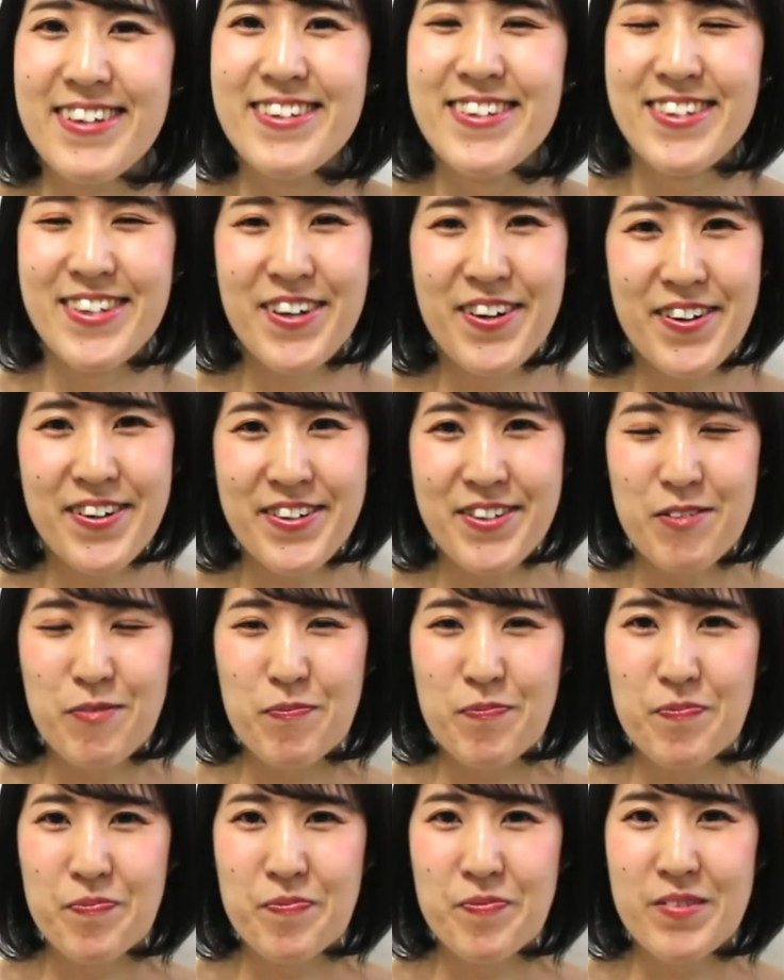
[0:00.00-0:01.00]
So, I
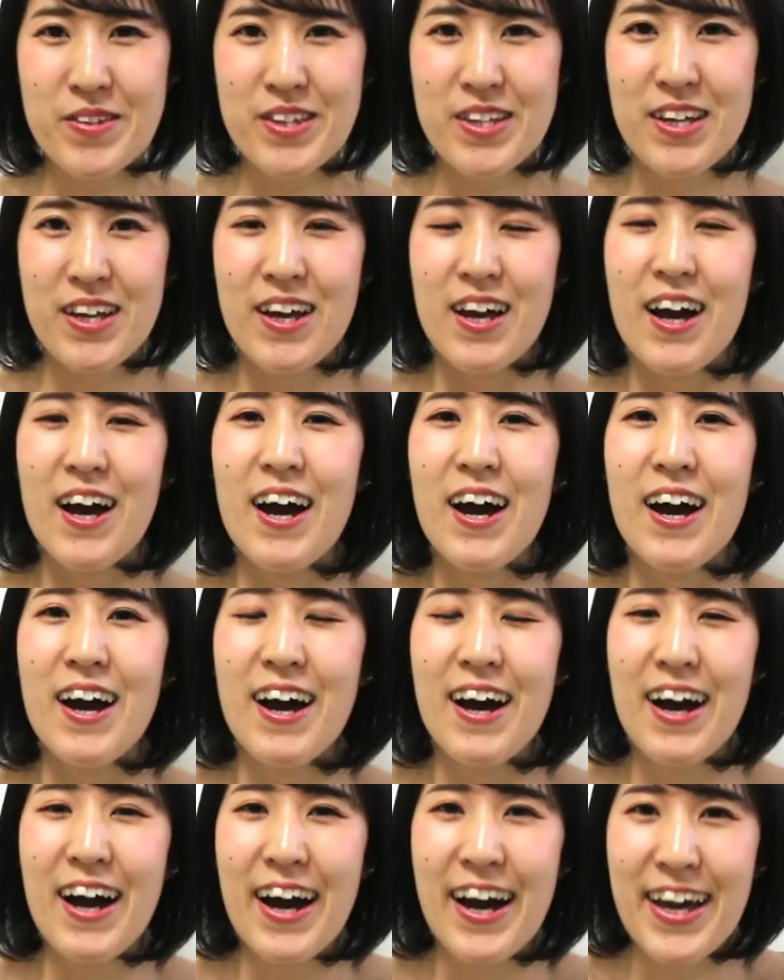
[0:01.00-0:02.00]

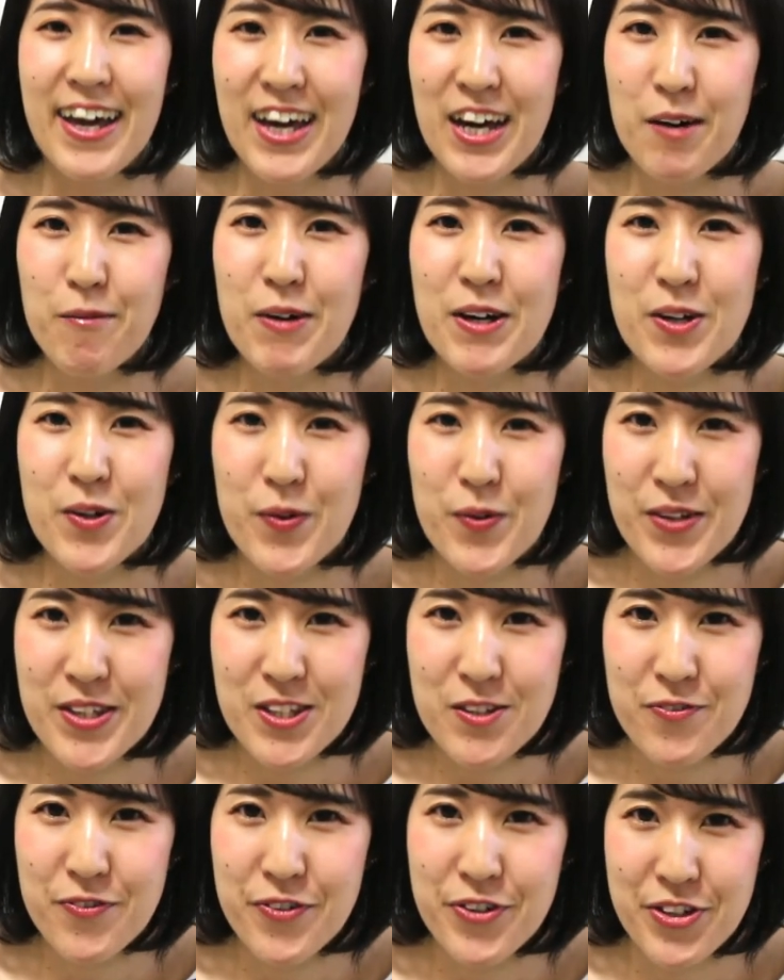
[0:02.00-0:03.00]
have a
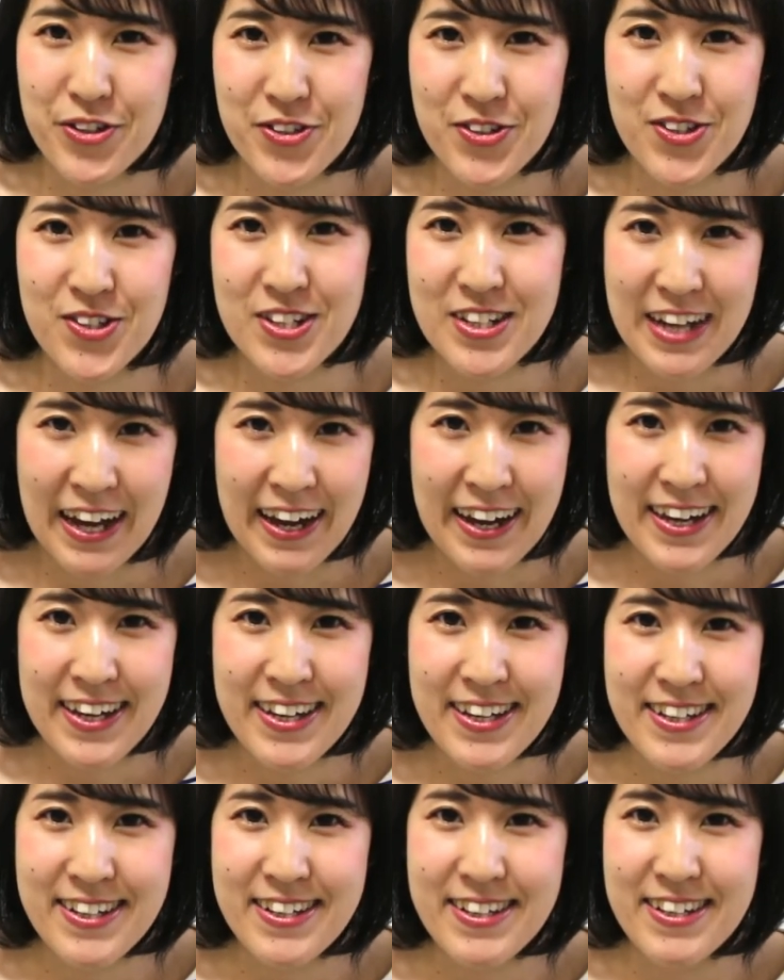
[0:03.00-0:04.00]
quiz for you
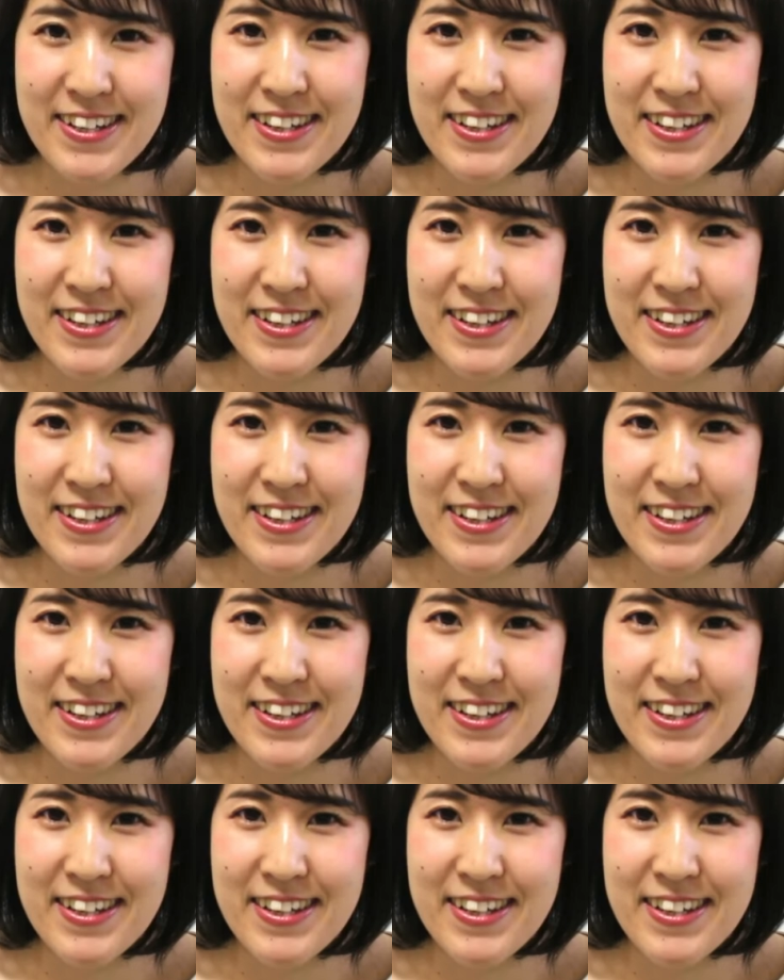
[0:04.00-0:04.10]
today.